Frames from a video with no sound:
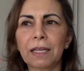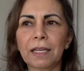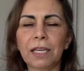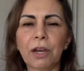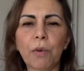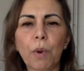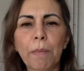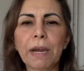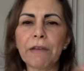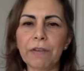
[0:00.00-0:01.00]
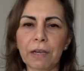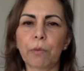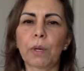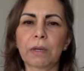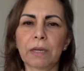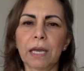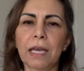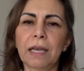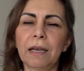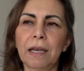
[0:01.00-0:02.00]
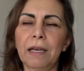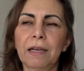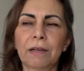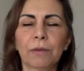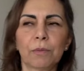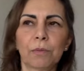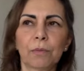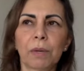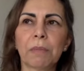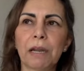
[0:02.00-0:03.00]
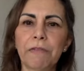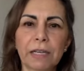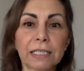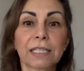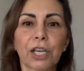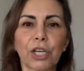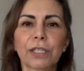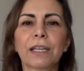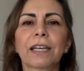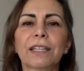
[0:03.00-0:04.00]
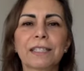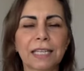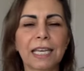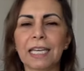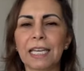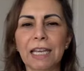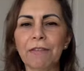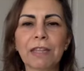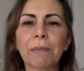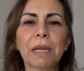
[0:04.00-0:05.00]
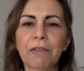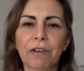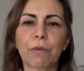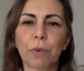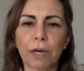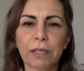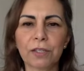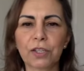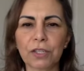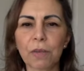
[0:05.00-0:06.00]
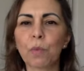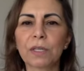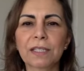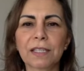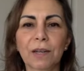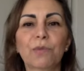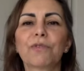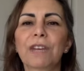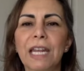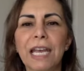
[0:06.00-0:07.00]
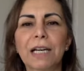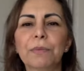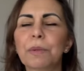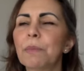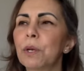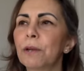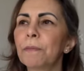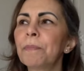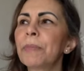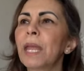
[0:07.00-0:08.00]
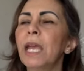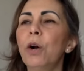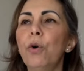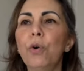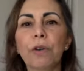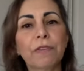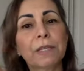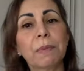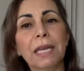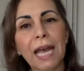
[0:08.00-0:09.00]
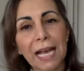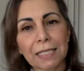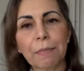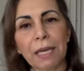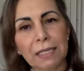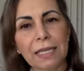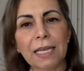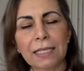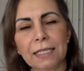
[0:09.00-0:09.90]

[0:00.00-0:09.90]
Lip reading: you know, one benefic, one malefic is good, because even the malefic one just on one side will really help the Moon. Or if it's been aspected,